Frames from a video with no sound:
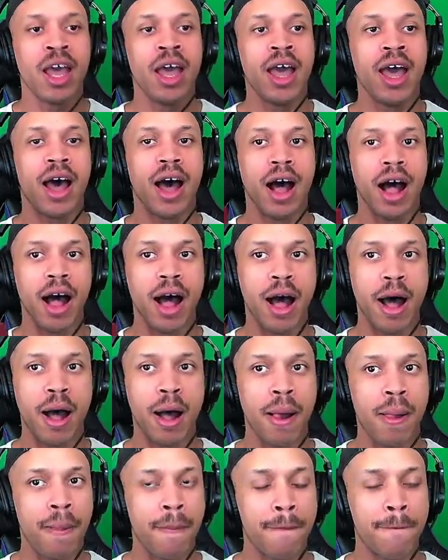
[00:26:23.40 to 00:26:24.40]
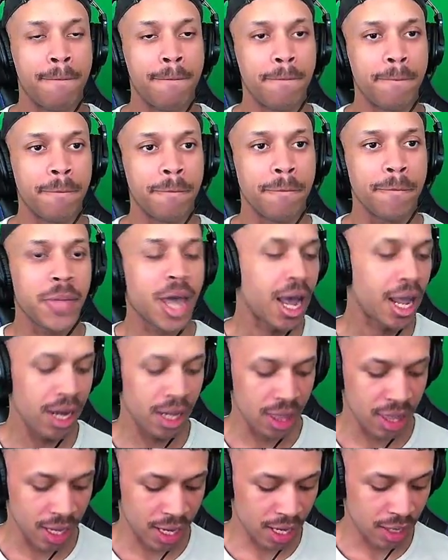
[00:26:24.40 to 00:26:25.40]
kind of
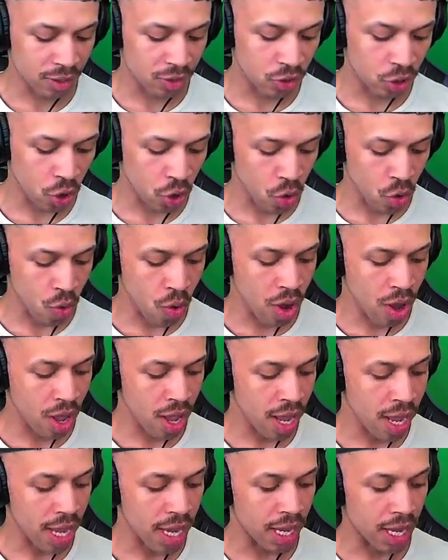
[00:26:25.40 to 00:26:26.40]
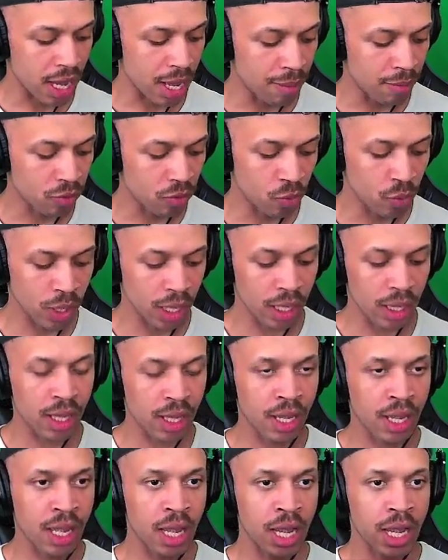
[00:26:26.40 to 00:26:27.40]
thing. So it comes with
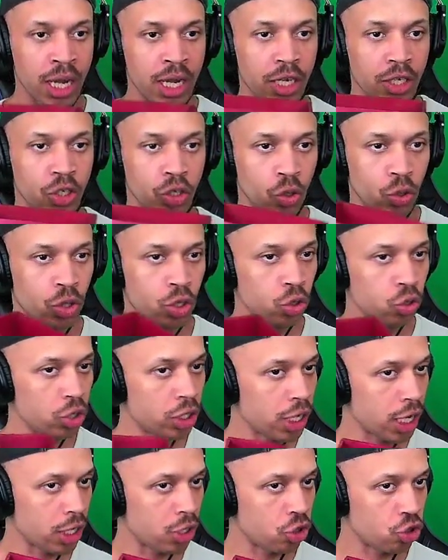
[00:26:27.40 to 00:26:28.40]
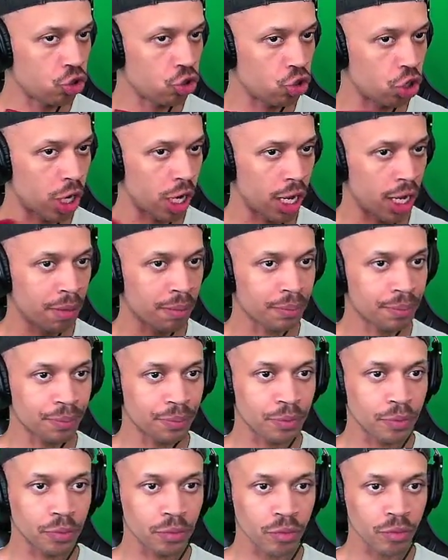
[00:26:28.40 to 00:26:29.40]
its own little dice tray,
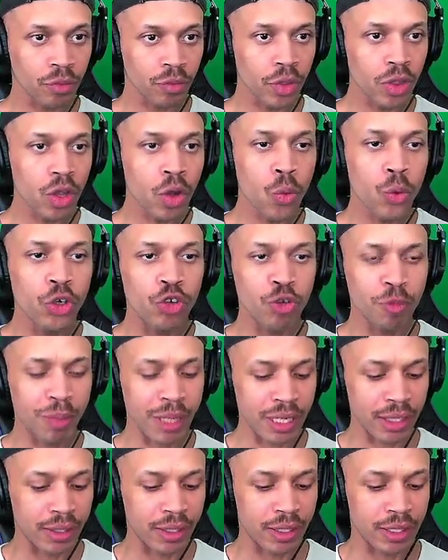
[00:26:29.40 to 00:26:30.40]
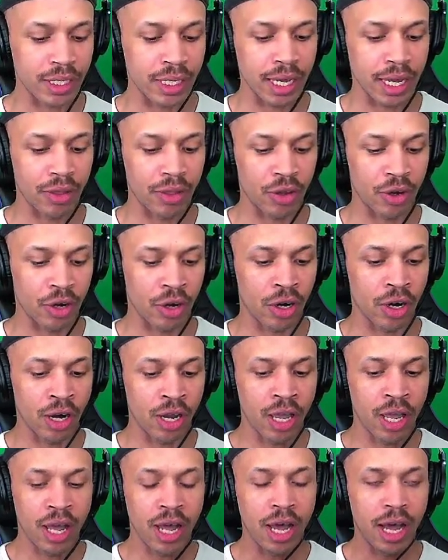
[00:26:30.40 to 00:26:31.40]
which you piece it together.
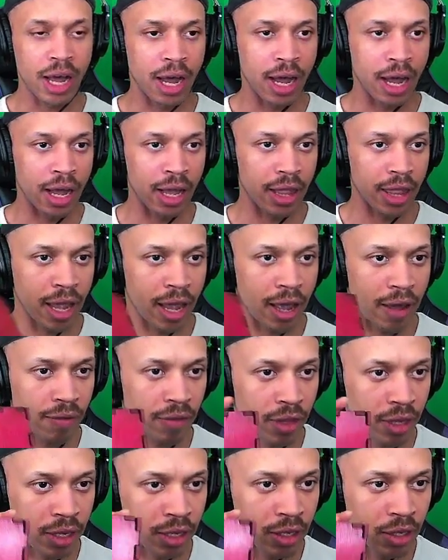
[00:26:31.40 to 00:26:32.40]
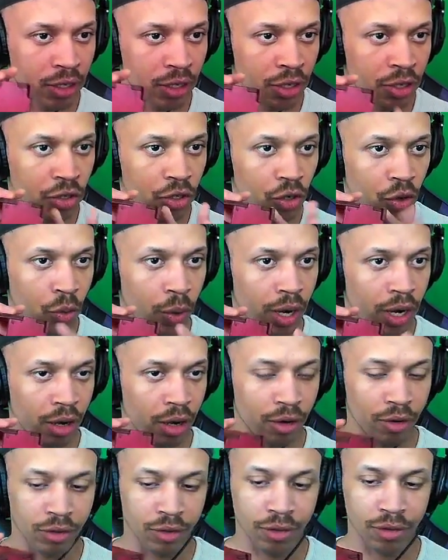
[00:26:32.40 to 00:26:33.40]
They have the
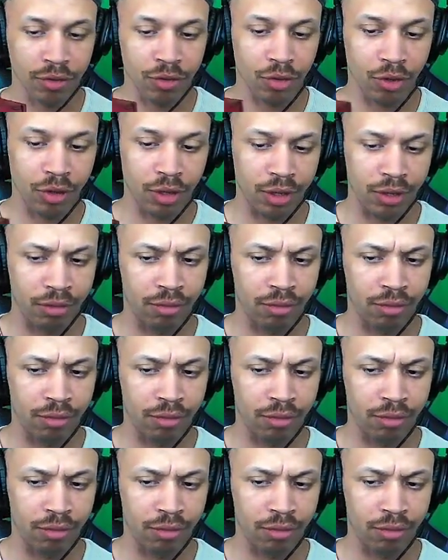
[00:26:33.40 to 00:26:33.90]
squares or the